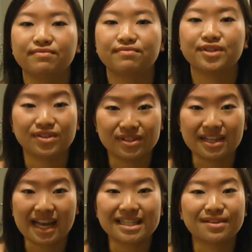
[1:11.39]
Seriously,
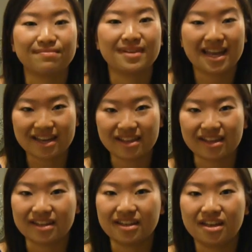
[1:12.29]
ask him
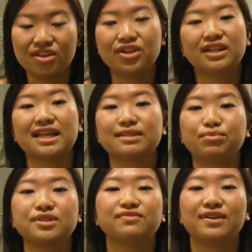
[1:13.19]
anything. You can ask him
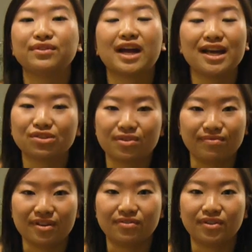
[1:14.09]
what his favorite ice cream
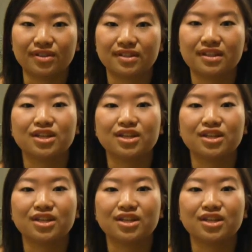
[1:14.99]
flavor is.